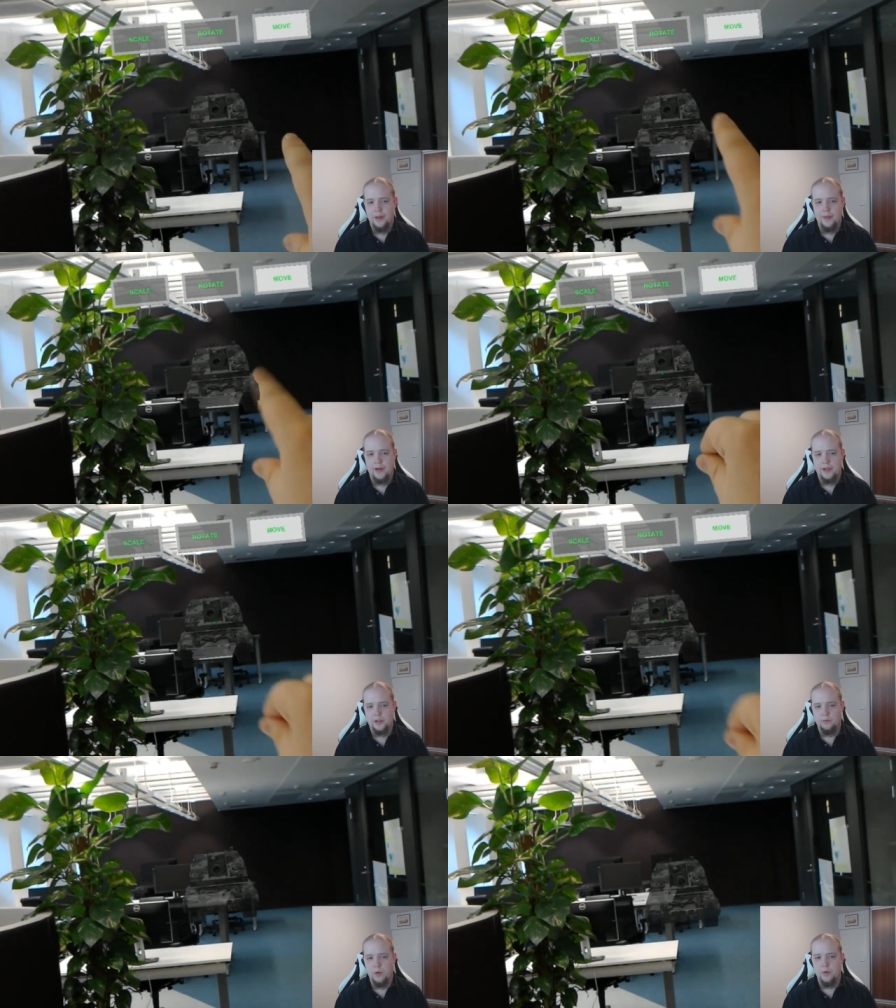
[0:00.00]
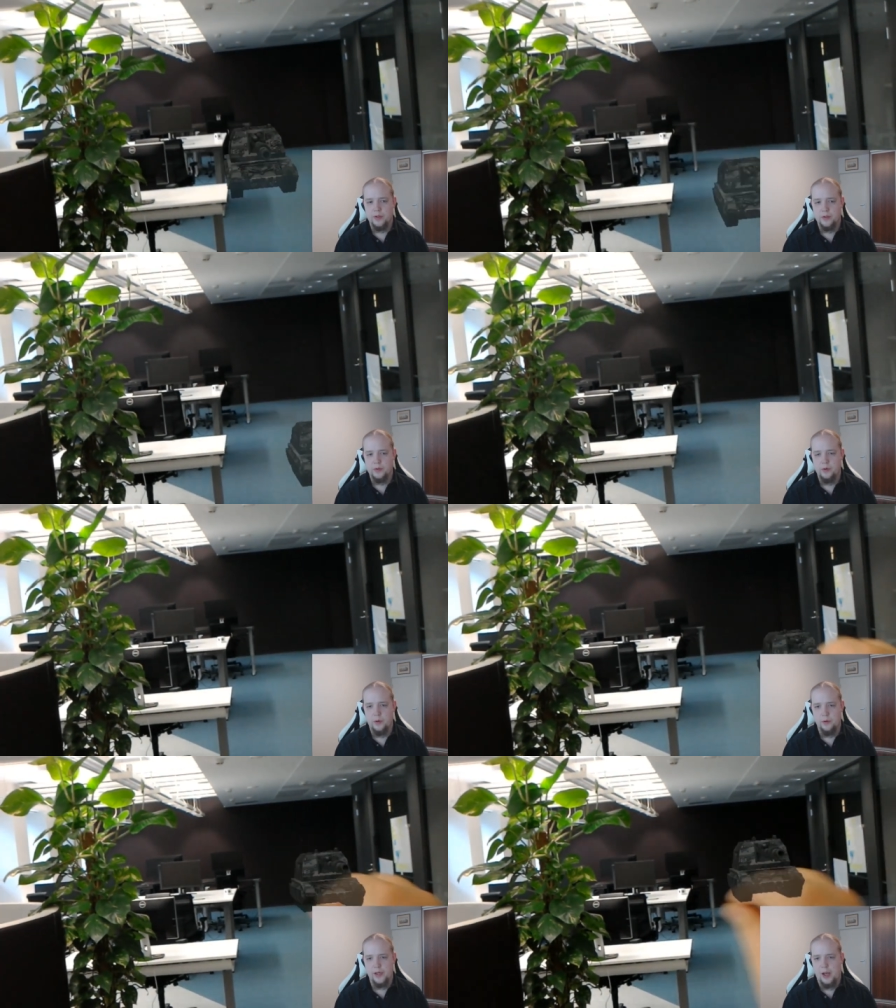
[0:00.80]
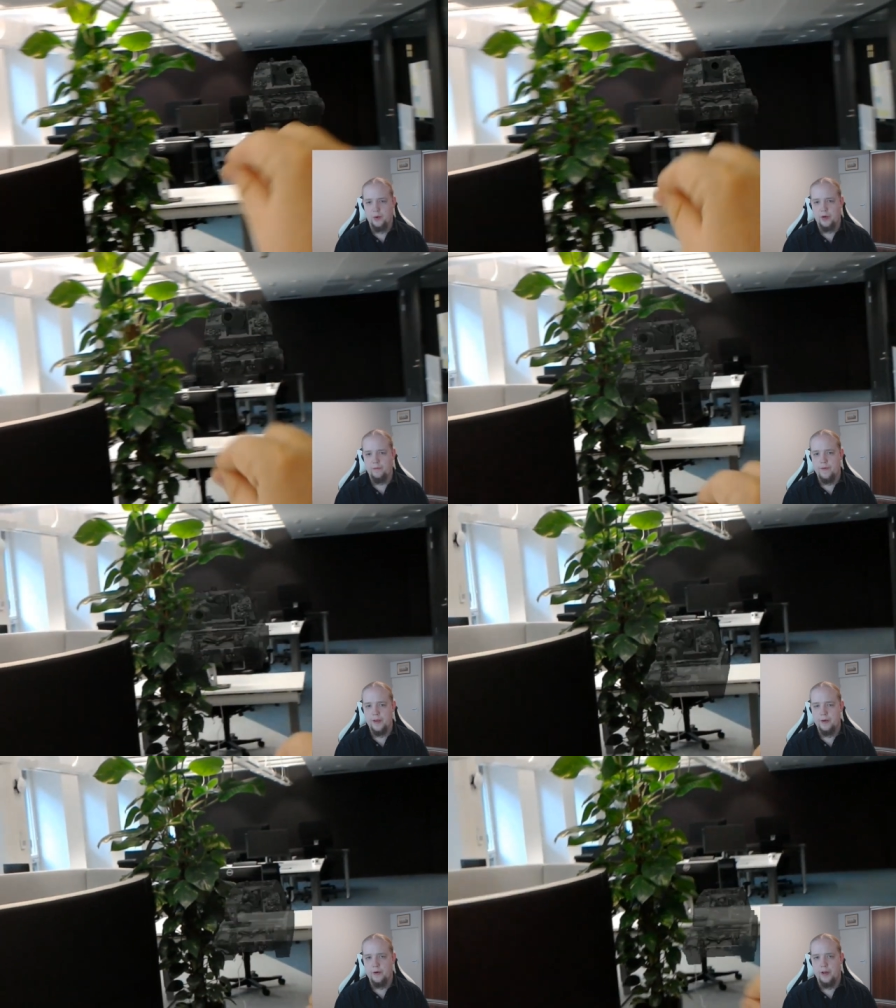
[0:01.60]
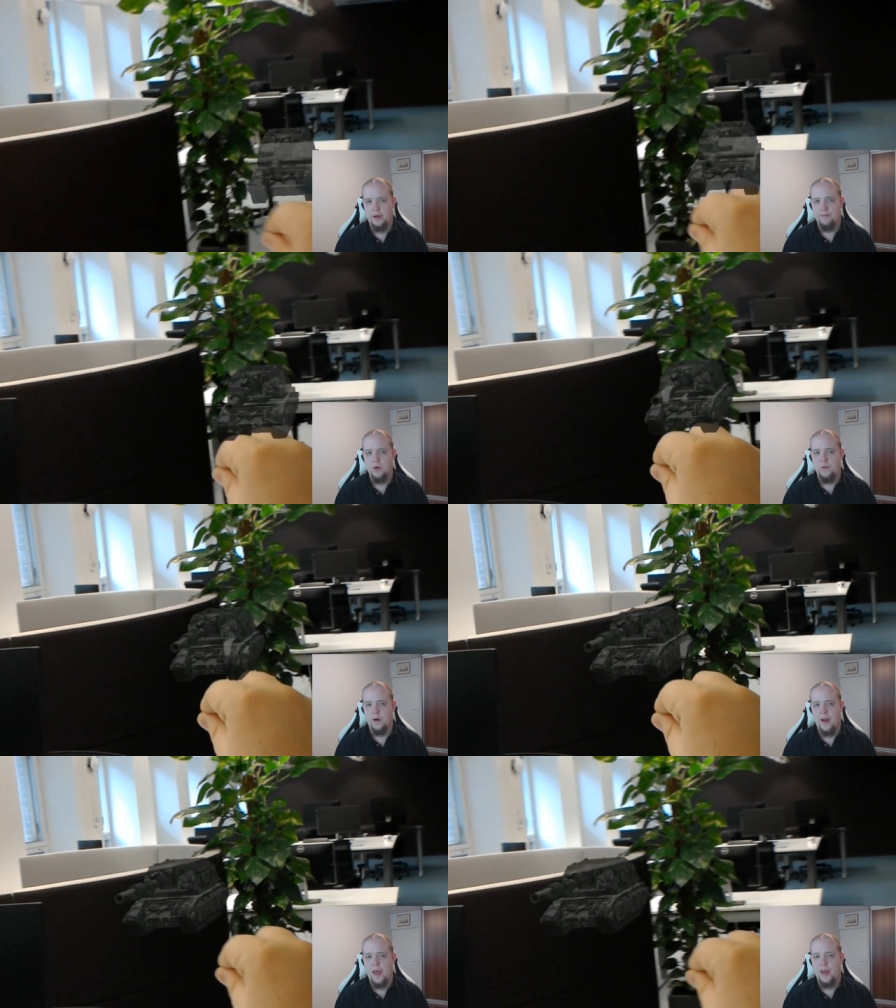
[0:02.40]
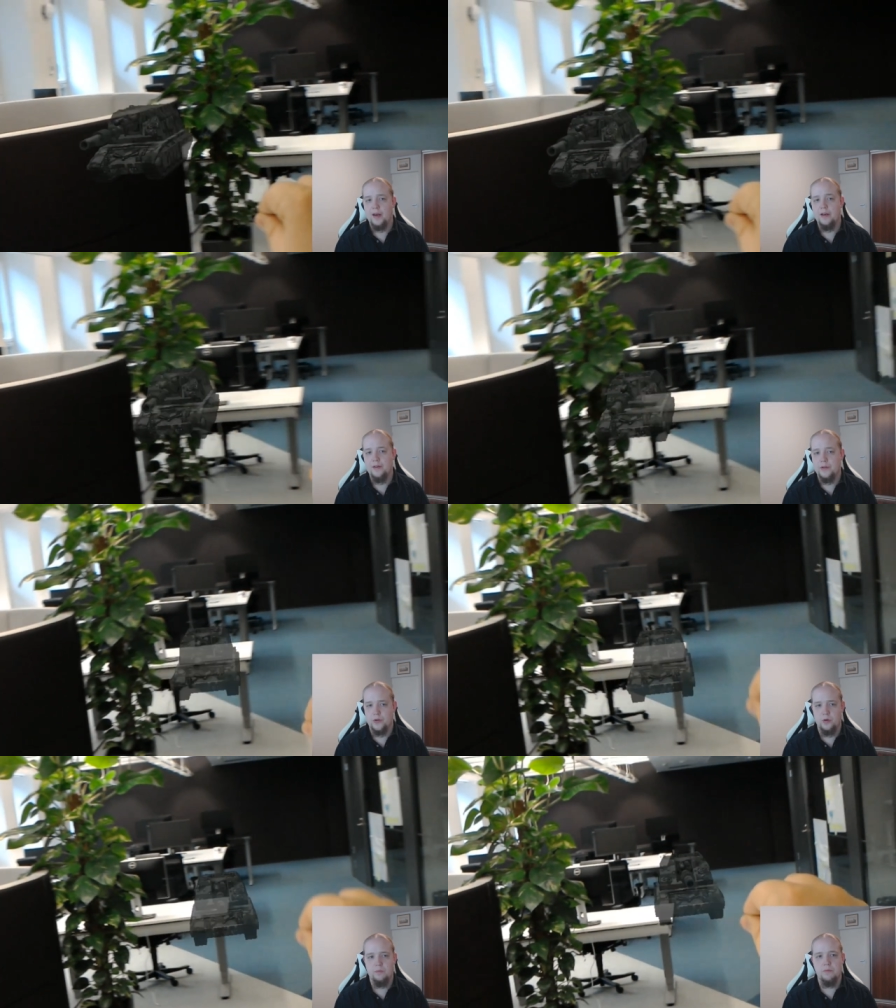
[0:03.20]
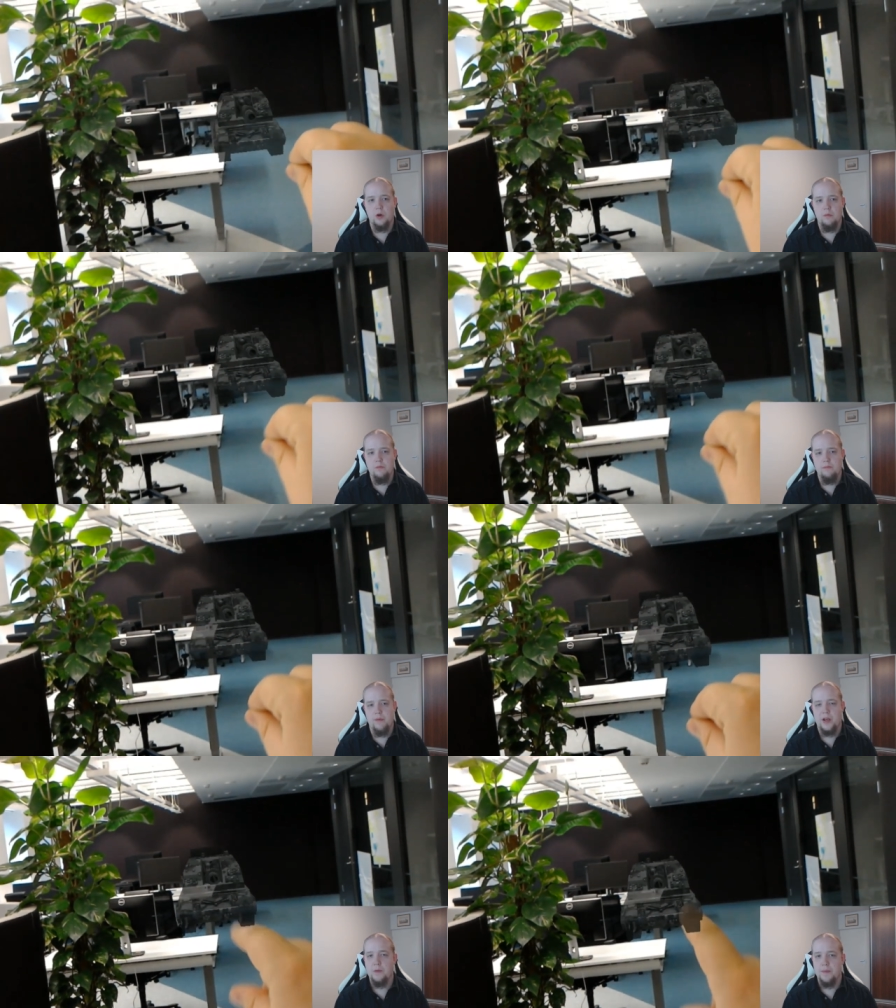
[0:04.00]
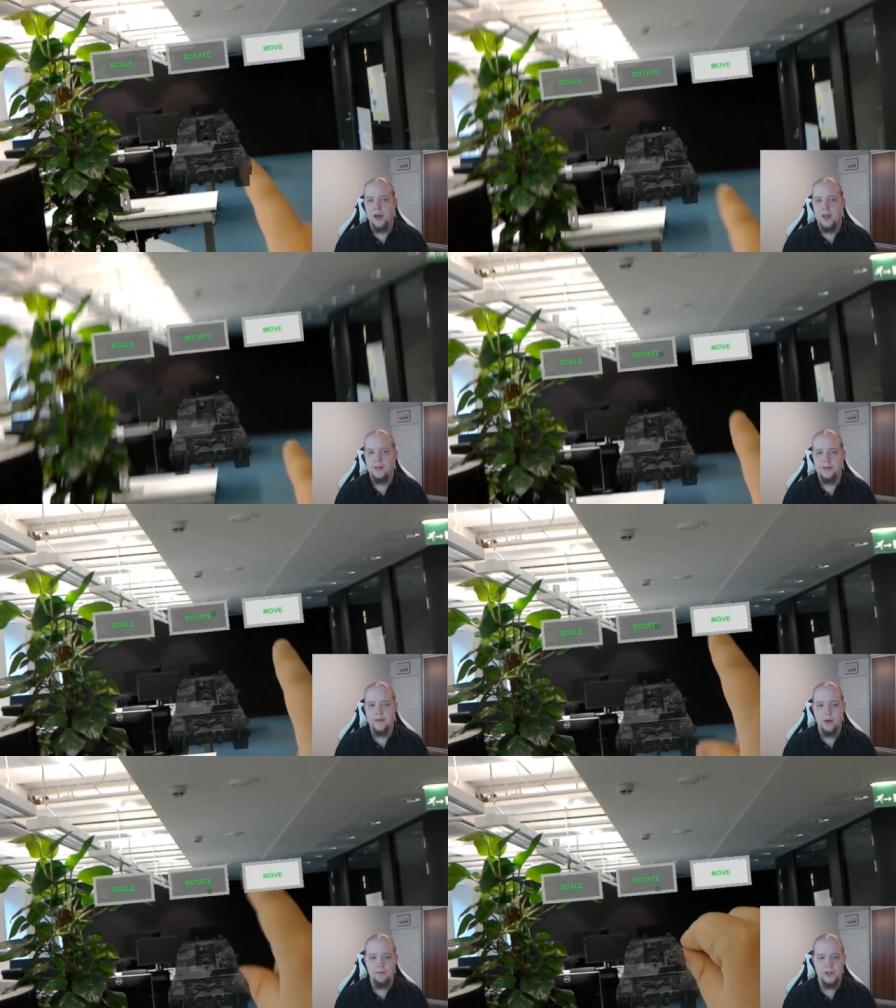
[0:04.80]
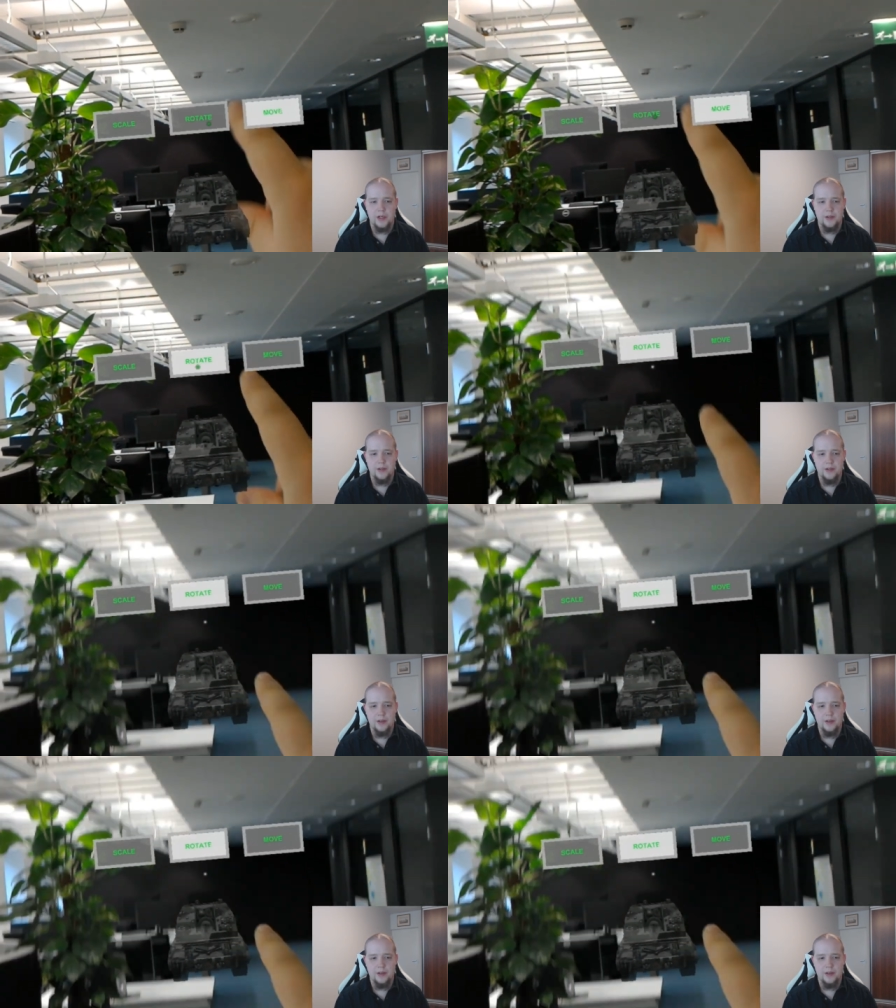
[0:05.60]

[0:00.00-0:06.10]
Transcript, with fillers: That is, we want to hold down our finger and move our hand to manipulate the object.